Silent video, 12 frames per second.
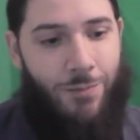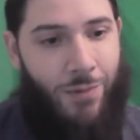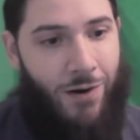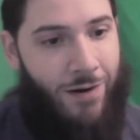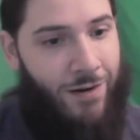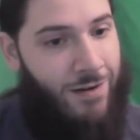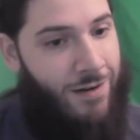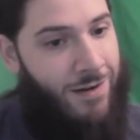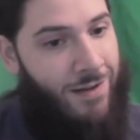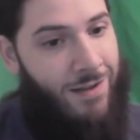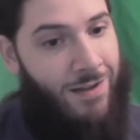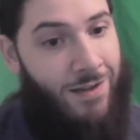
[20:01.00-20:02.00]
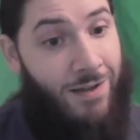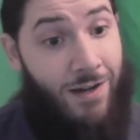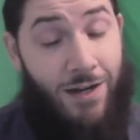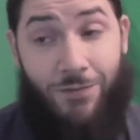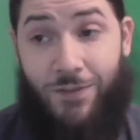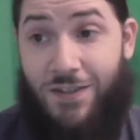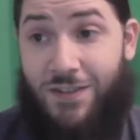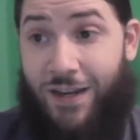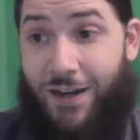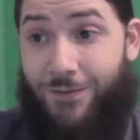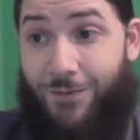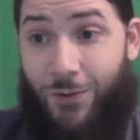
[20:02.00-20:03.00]
part of the
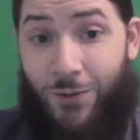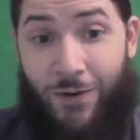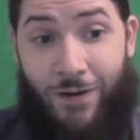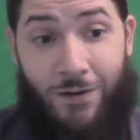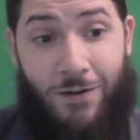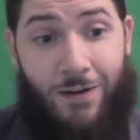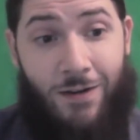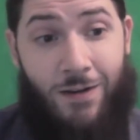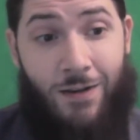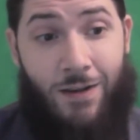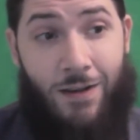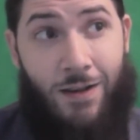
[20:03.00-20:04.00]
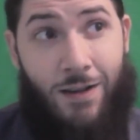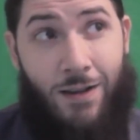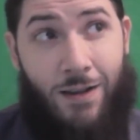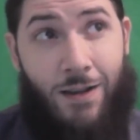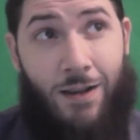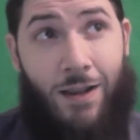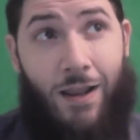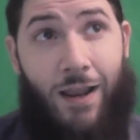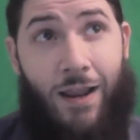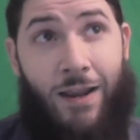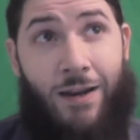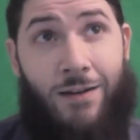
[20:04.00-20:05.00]
Senate floor.
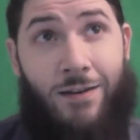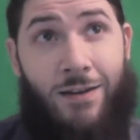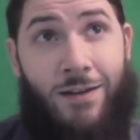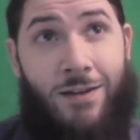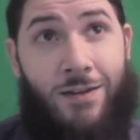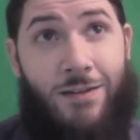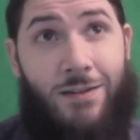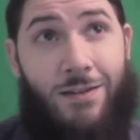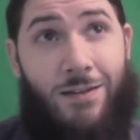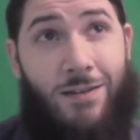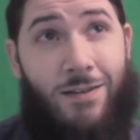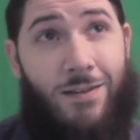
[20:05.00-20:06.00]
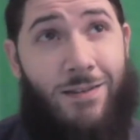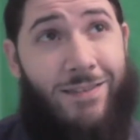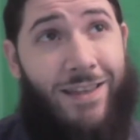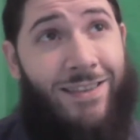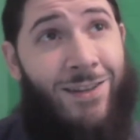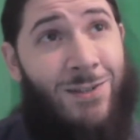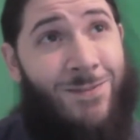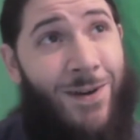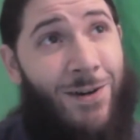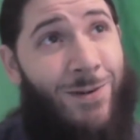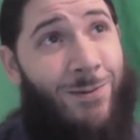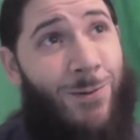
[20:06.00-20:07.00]
And then those
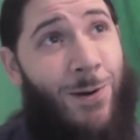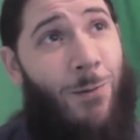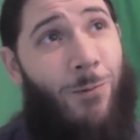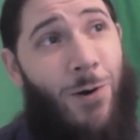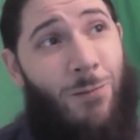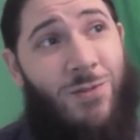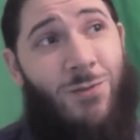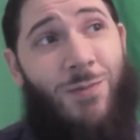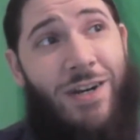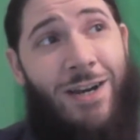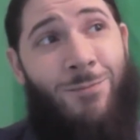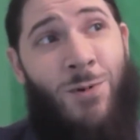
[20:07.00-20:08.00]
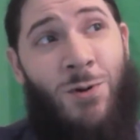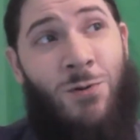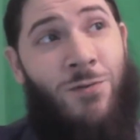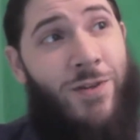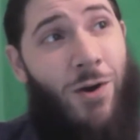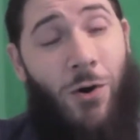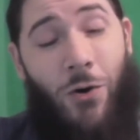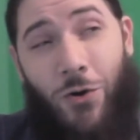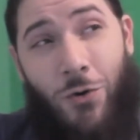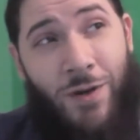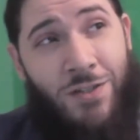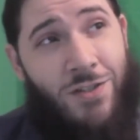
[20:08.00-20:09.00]
velvet ropes were being moved. A
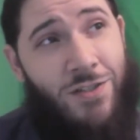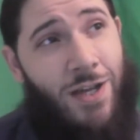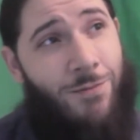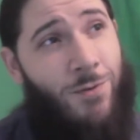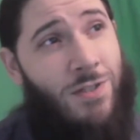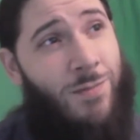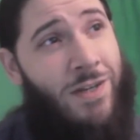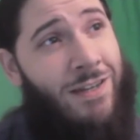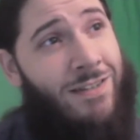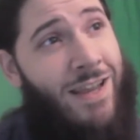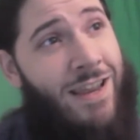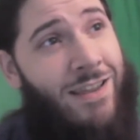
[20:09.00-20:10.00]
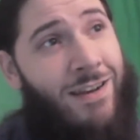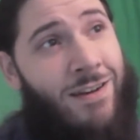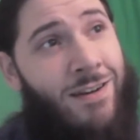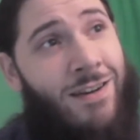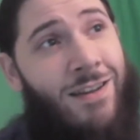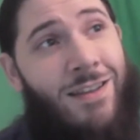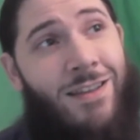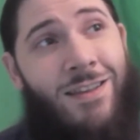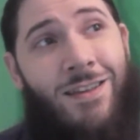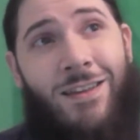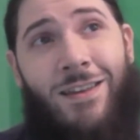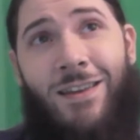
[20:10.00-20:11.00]
whole bunch of stuff was being taken.
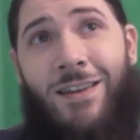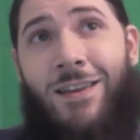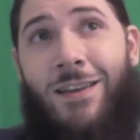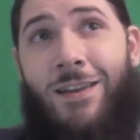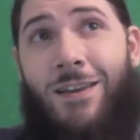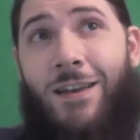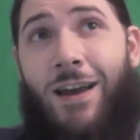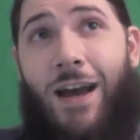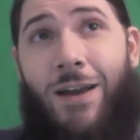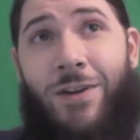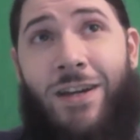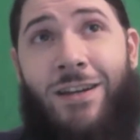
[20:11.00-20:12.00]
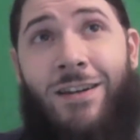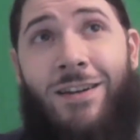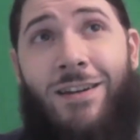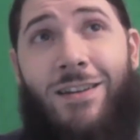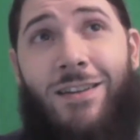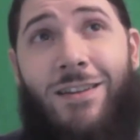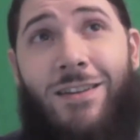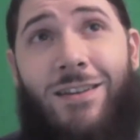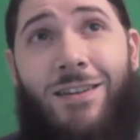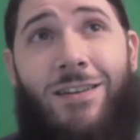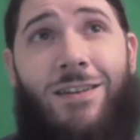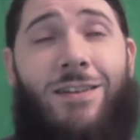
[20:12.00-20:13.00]
I mean,
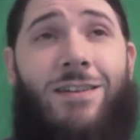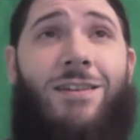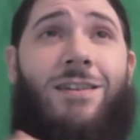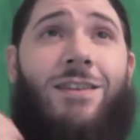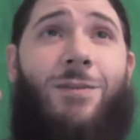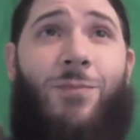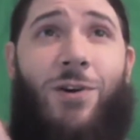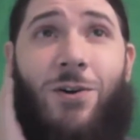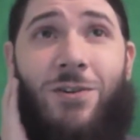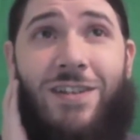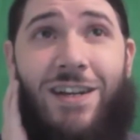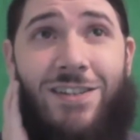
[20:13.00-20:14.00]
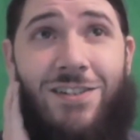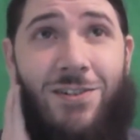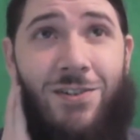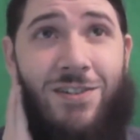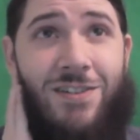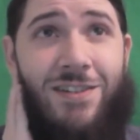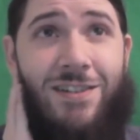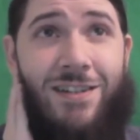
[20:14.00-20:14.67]
the protesters